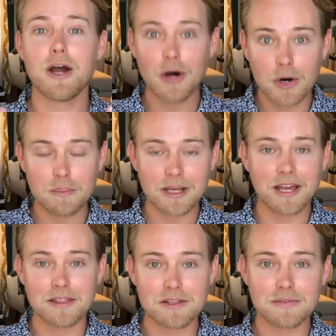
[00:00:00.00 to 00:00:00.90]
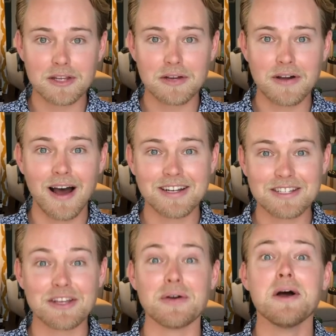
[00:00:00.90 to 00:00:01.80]
hope, again, this video got
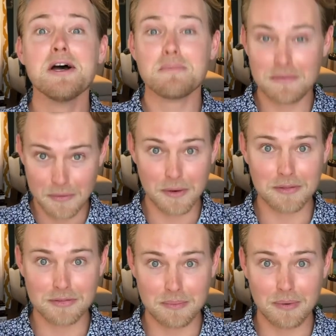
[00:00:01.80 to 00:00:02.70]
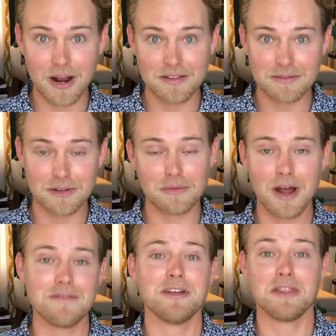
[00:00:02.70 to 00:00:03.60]
to you before the surprise of it
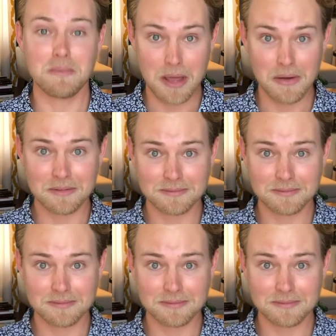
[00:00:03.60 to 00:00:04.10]
arriving in the mail.